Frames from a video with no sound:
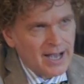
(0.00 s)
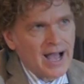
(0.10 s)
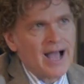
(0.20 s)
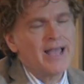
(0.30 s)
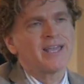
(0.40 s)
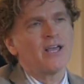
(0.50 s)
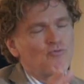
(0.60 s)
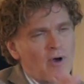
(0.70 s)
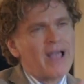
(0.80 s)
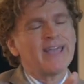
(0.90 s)
I
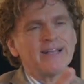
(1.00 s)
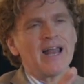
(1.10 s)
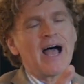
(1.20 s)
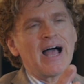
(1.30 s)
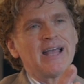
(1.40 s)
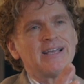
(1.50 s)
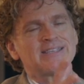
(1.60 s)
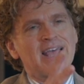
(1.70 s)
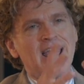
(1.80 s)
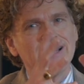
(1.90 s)
can
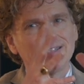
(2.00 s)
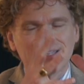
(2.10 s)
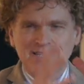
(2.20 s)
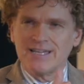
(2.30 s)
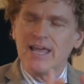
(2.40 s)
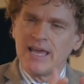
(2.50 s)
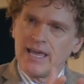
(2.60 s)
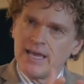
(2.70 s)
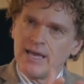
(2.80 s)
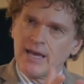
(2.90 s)
recognize and
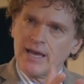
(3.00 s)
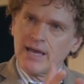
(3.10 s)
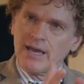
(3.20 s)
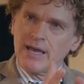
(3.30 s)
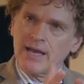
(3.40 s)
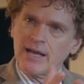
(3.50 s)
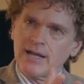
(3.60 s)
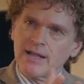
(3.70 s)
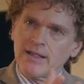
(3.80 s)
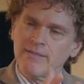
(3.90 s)
see
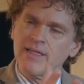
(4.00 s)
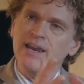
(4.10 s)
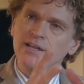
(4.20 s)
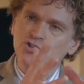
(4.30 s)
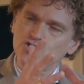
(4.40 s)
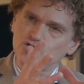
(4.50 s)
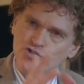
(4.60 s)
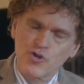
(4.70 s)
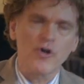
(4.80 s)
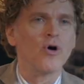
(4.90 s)
that it's
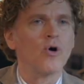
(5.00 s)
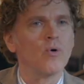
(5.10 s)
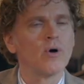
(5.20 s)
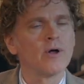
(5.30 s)
true.